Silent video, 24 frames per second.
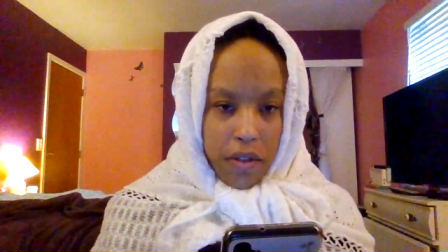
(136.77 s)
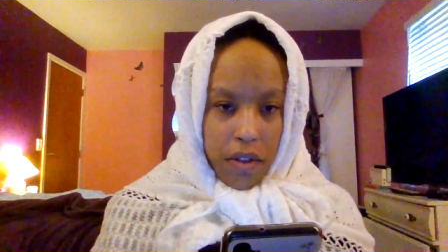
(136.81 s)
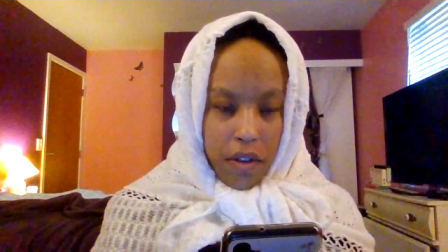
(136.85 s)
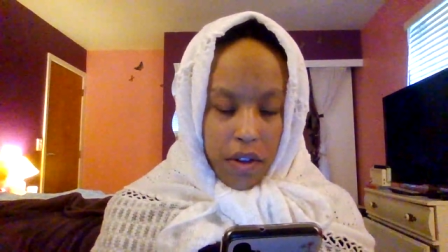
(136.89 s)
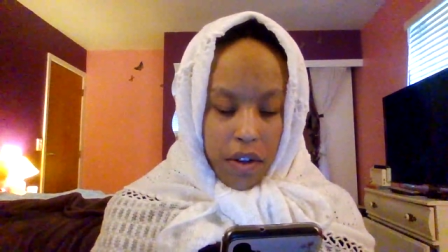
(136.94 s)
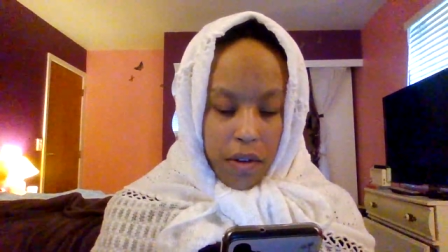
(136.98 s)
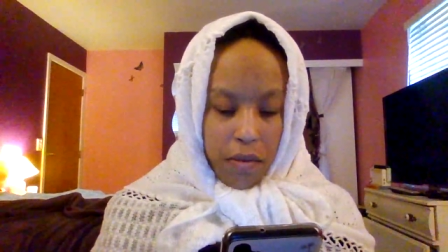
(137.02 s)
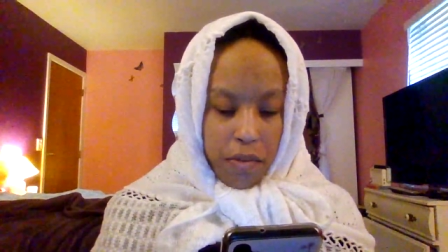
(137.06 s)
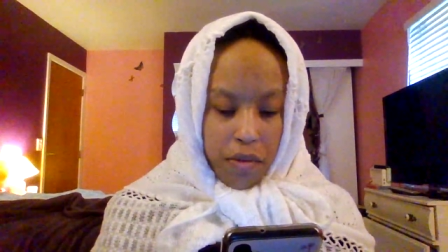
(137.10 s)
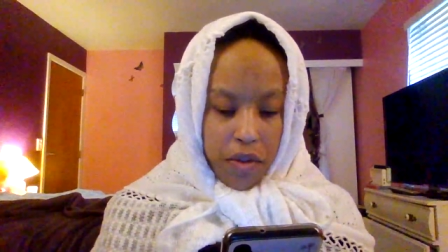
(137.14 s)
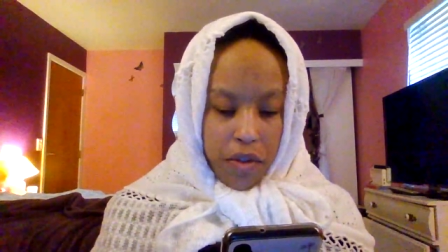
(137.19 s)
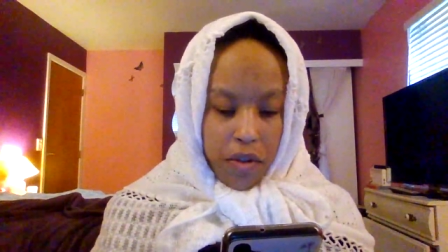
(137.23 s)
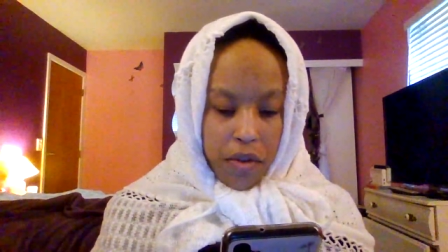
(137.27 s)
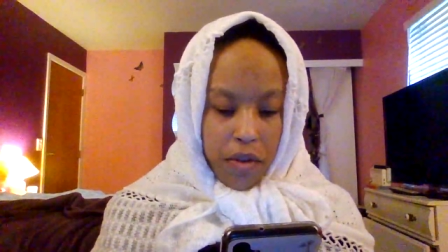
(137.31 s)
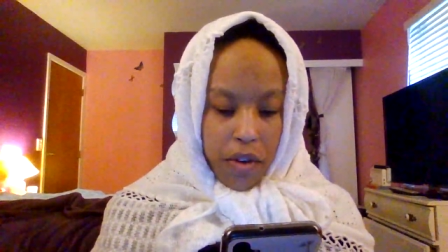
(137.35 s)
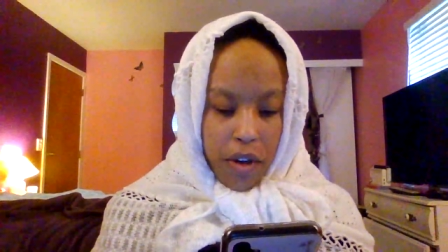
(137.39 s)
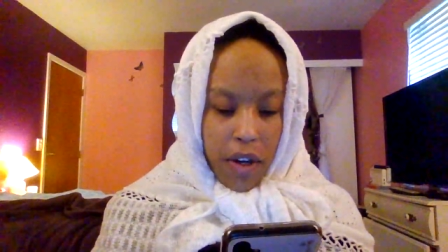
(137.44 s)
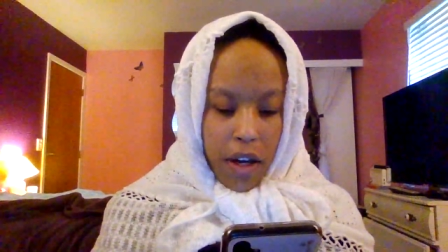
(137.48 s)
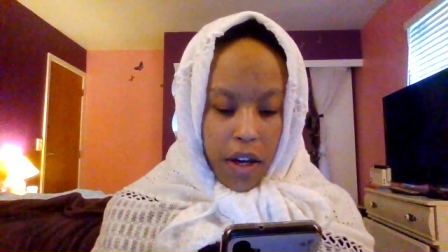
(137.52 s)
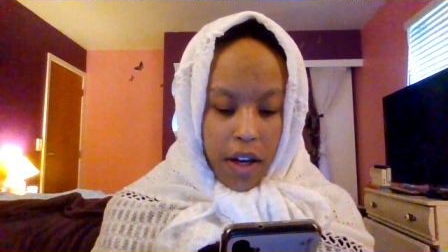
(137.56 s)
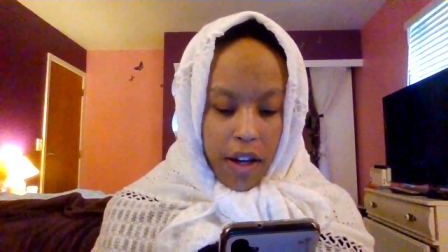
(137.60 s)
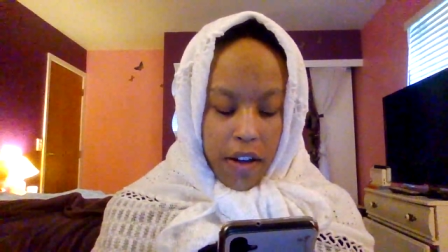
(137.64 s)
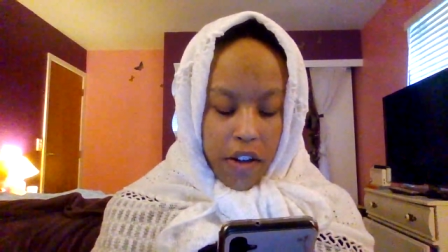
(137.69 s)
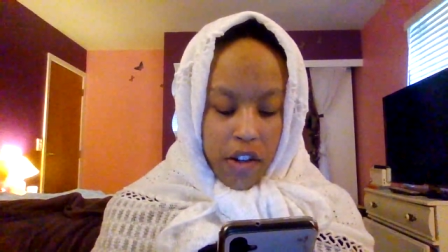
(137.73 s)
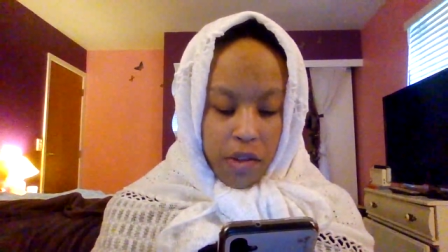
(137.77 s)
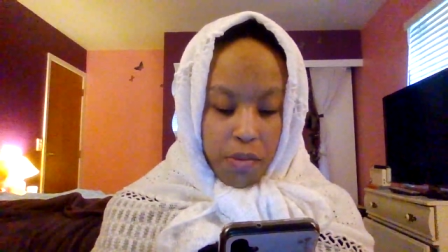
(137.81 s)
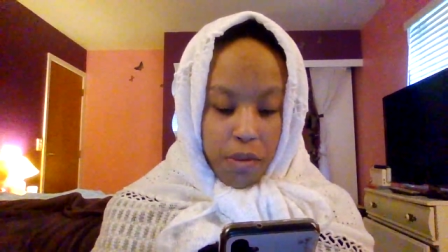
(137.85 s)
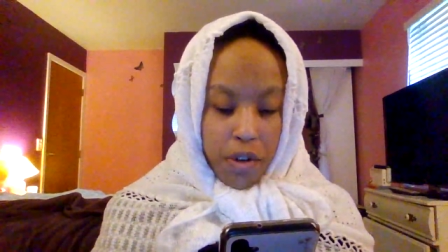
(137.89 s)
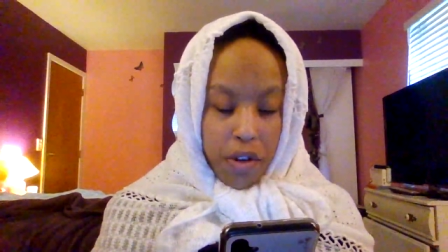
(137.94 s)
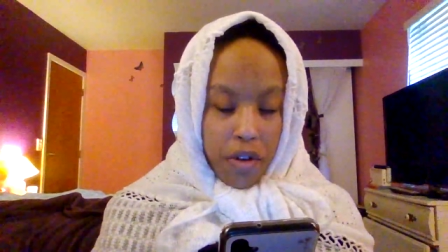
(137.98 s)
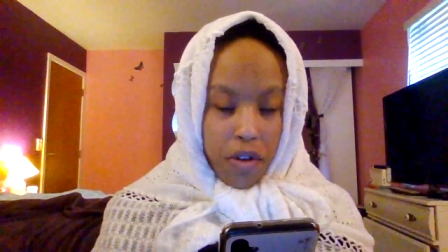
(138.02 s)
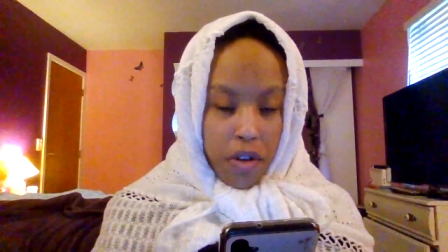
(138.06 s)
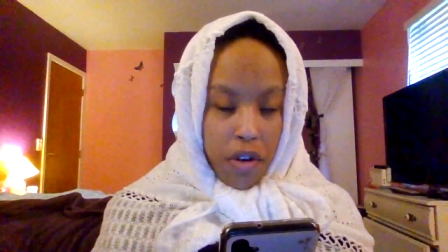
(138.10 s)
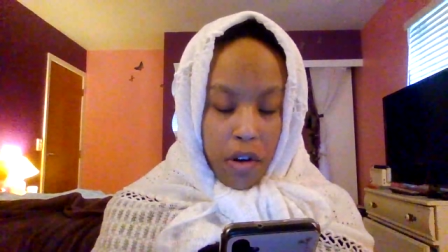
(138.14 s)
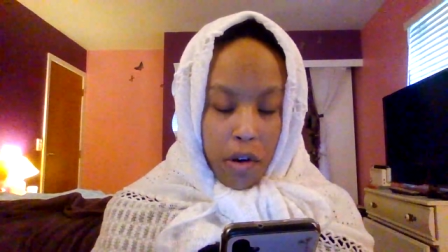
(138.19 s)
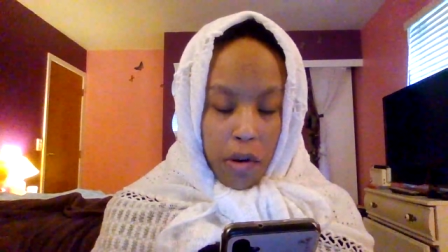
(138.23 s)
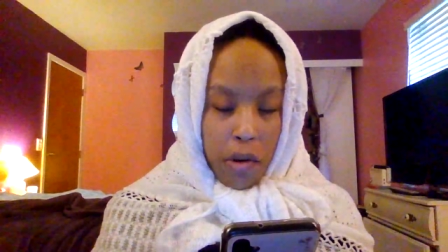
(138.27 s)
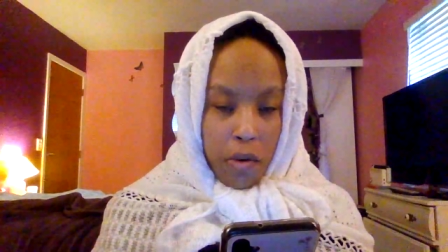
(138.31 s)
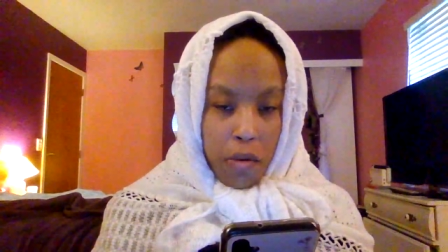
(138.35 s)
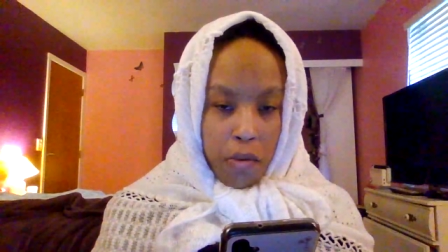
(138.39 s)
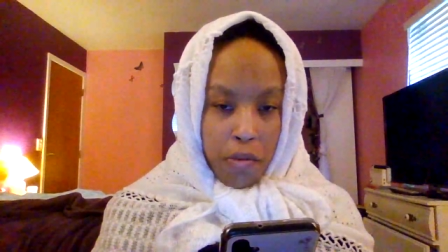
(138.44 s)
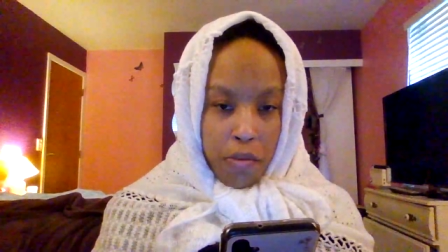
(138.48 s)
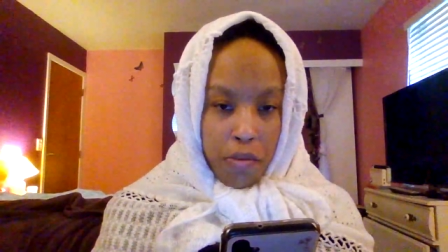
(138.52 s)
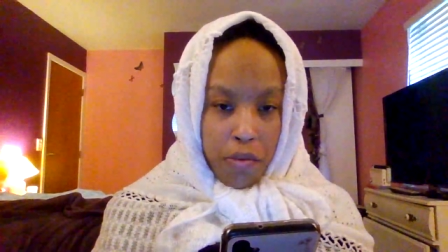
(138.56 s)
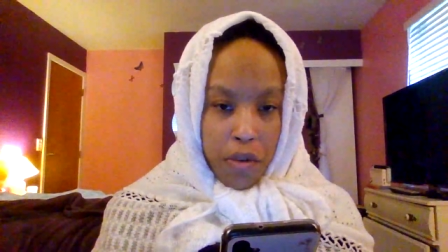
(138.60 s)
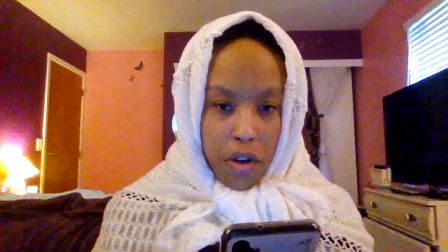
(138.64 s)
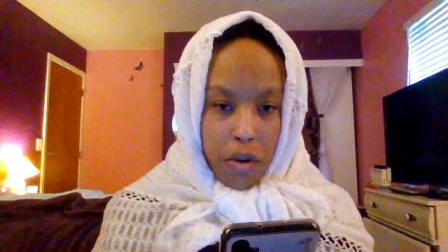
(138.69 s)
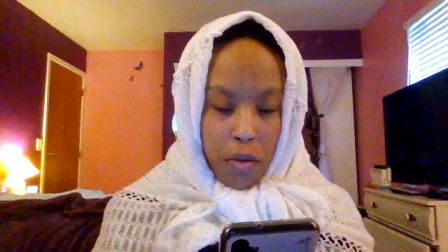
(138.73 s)
um, tsugais, but
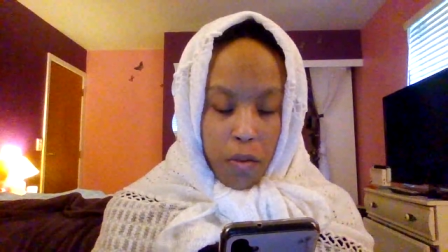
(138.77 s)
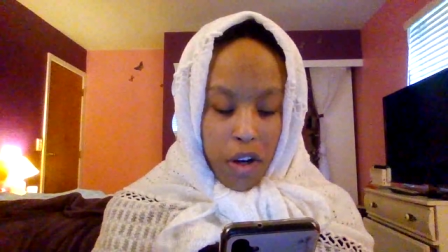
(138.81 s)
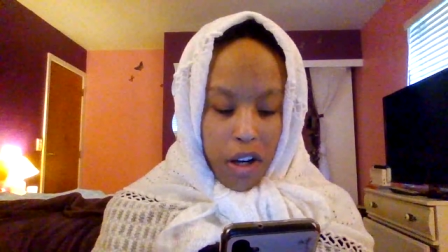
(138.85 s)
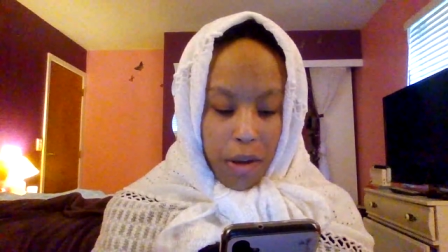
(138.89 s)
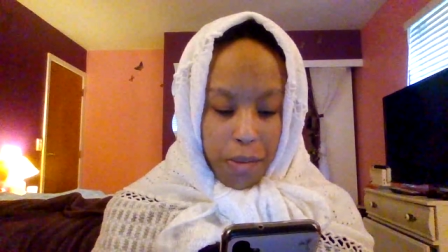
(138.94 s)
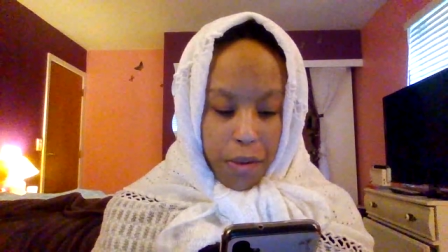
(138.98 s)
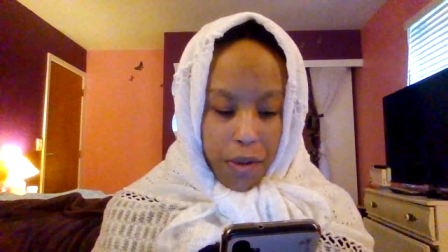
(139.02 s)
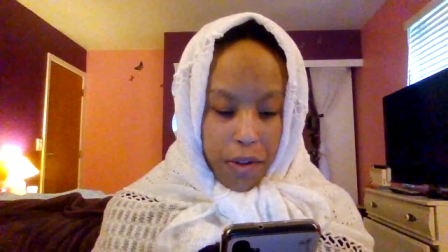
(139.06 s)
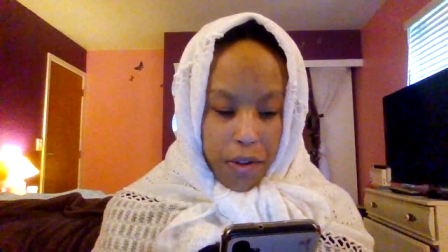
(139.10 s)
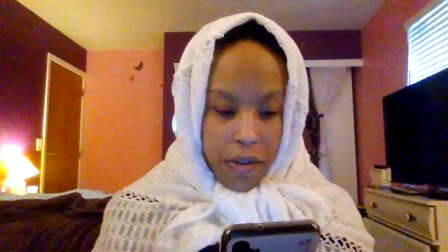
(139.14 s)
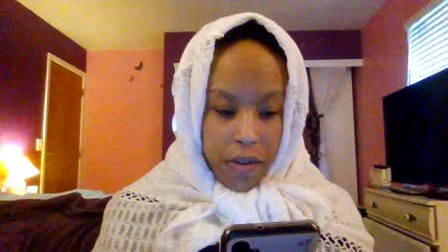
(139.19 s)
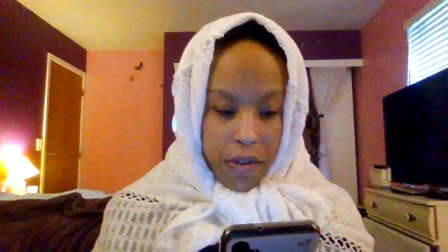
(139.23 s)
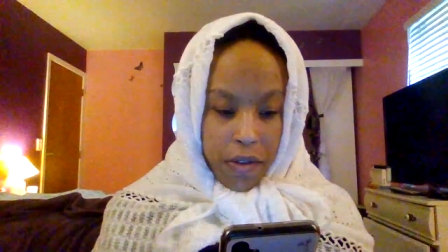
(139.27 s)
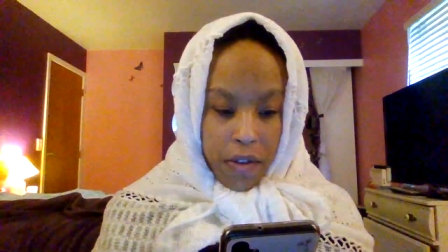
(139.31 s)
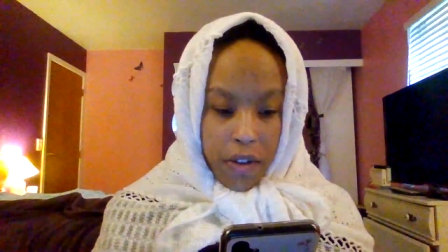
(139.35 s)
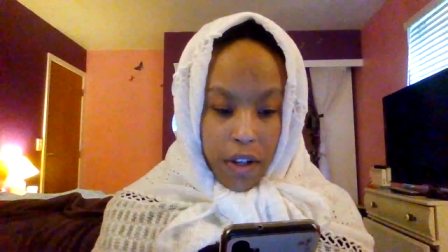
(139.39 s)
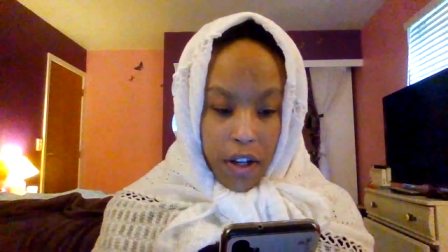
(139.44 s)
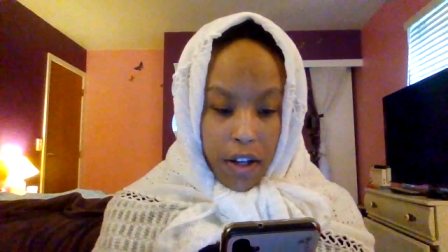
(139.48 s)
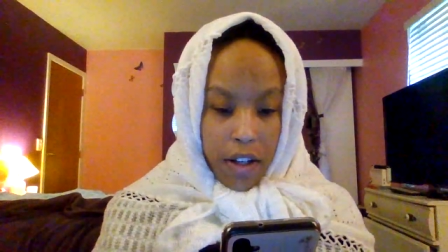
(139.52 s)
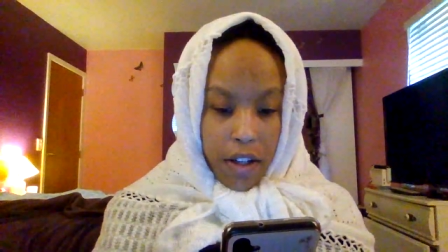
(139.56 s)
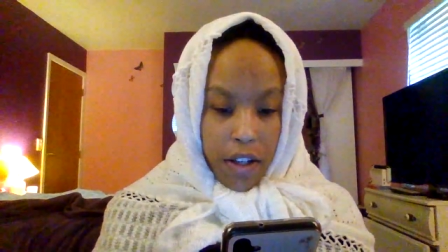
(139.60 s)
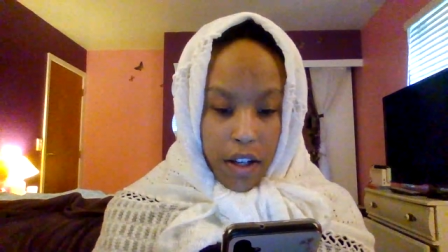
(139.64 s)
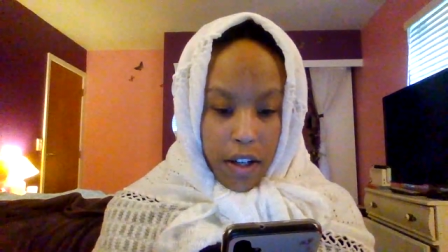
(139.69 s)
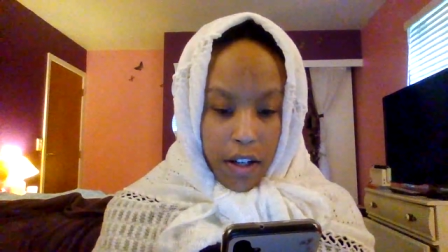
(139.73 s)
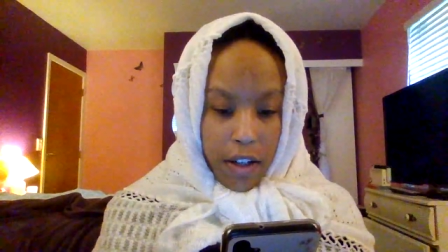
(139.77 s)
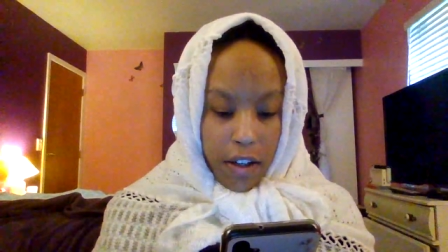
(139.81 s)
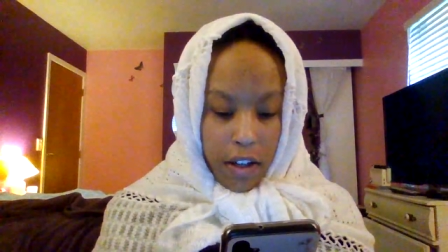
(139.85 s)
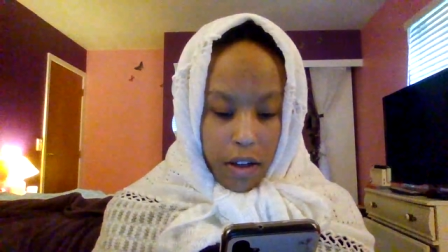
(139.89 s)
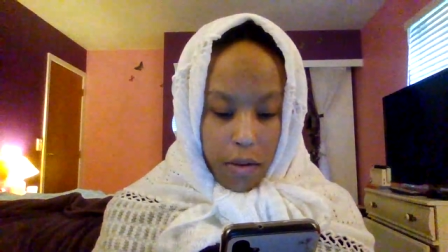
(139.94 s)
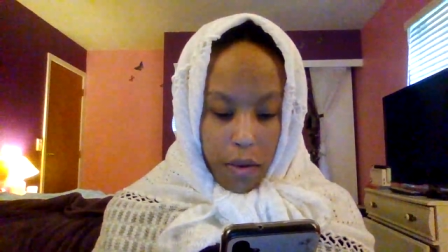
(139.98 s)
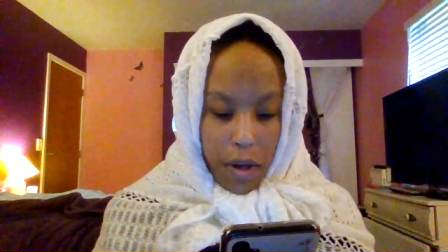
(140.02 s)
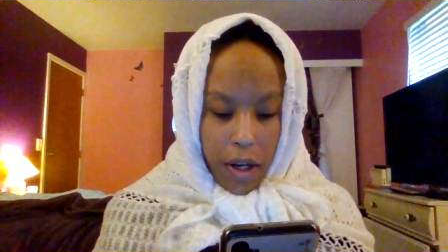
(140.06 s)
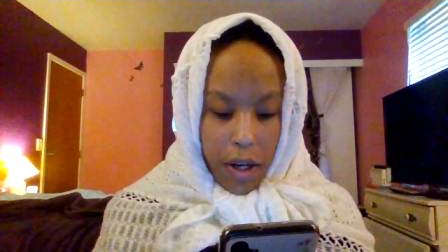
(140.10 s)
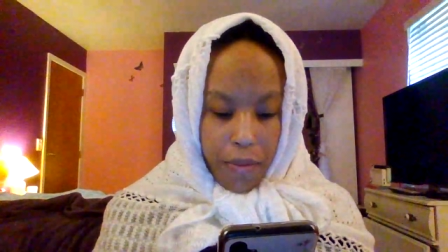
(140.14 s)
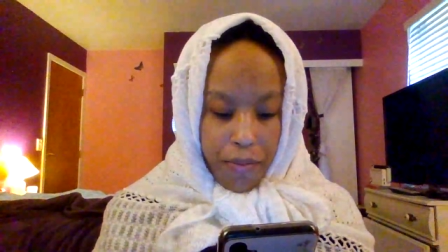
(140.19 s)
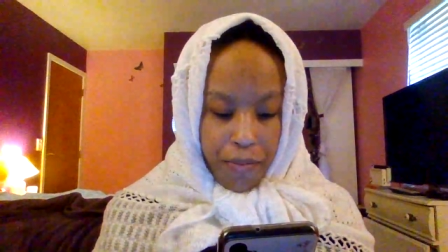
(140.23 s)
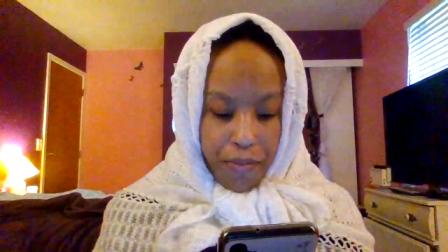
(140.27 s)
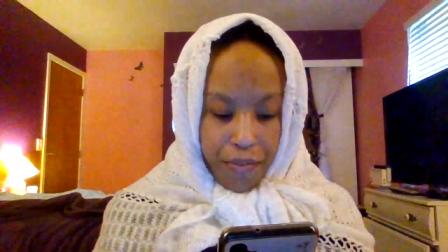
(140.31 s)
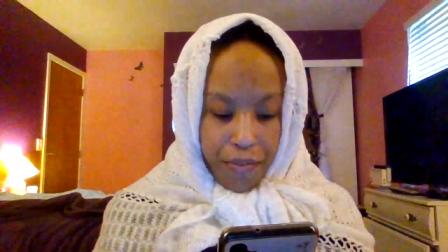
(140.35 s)
no no weapons, not yet anyway.